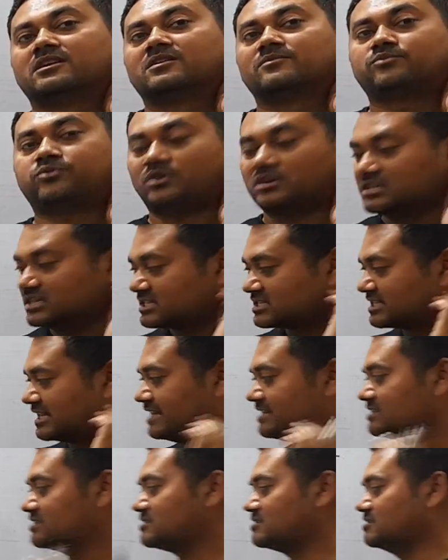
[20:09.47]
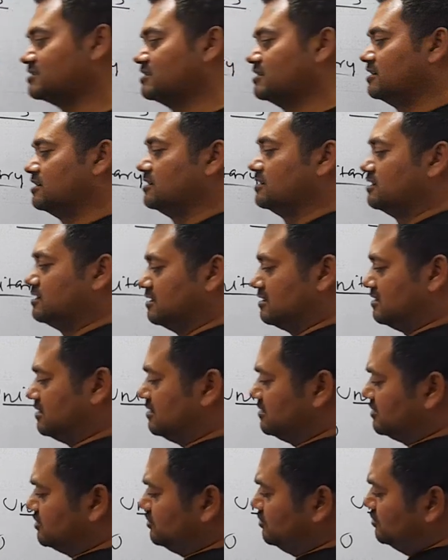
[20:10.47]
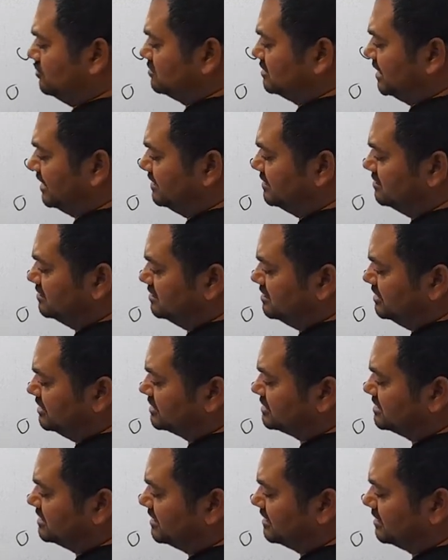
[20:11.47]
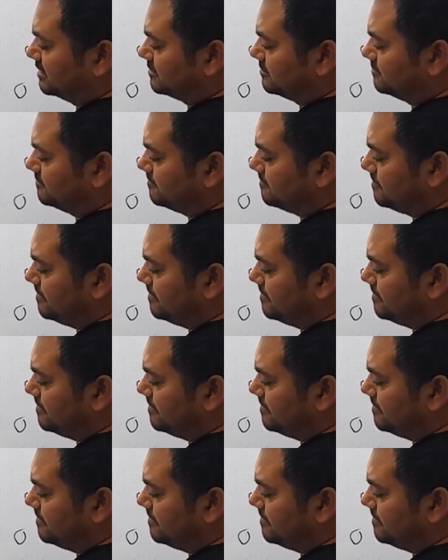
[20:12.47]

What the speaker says: For instance, the Hindi is there.